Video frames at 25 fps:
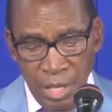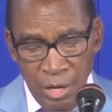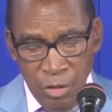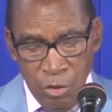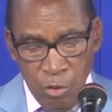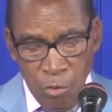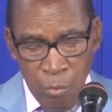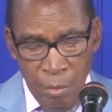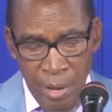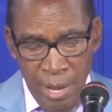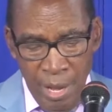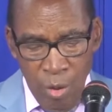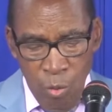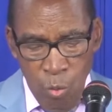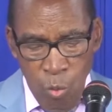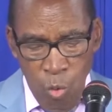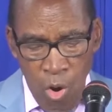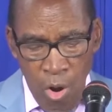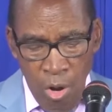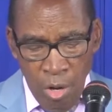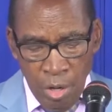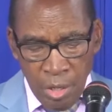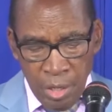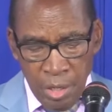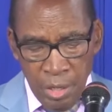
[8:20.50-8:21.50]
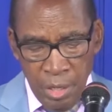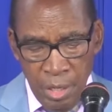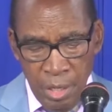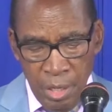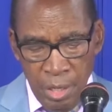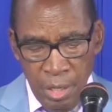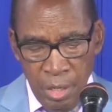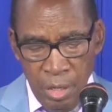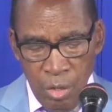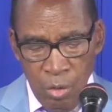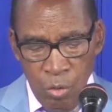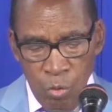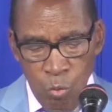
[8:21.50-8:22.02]
That you may walk
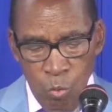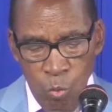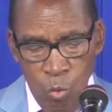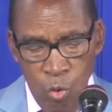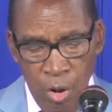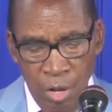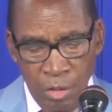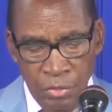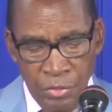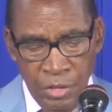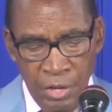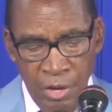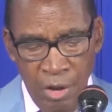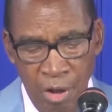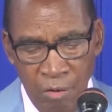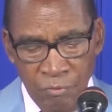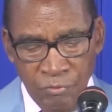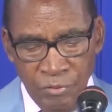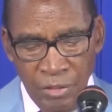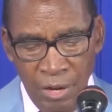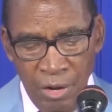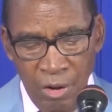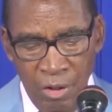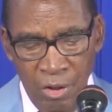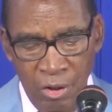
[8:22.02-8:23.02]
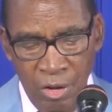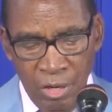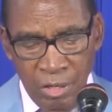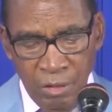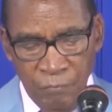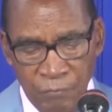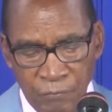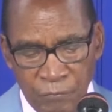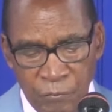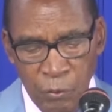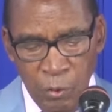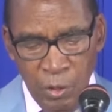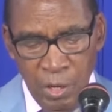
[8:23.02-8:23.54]
worthy of the Lord,
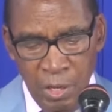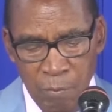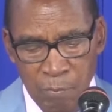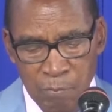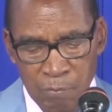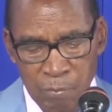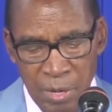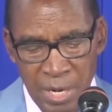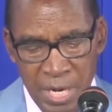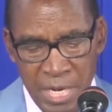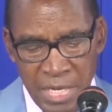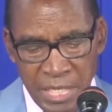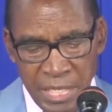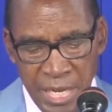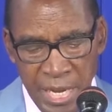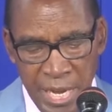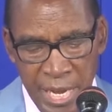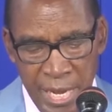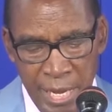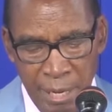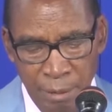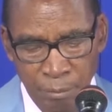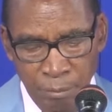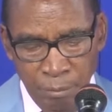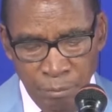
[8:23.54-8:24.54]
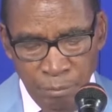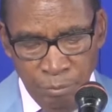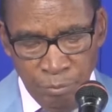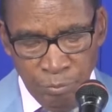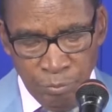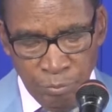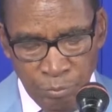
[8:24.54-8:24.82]
fully pleasing him.